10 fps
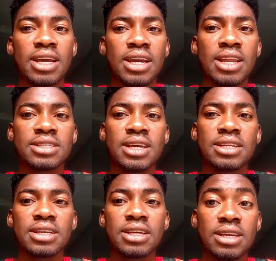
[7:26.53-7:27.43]
He now
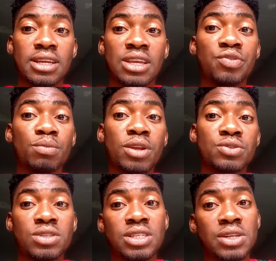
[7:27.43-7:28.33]
said, give what belongs
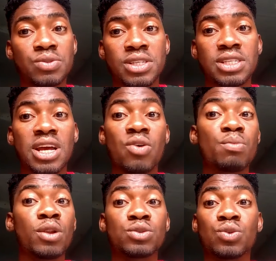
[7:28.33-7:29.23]
to Caesar, and what
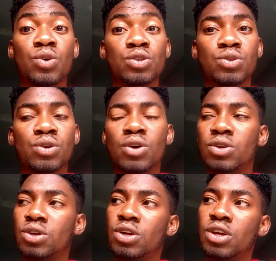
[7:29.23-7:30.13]
belongs to God to God.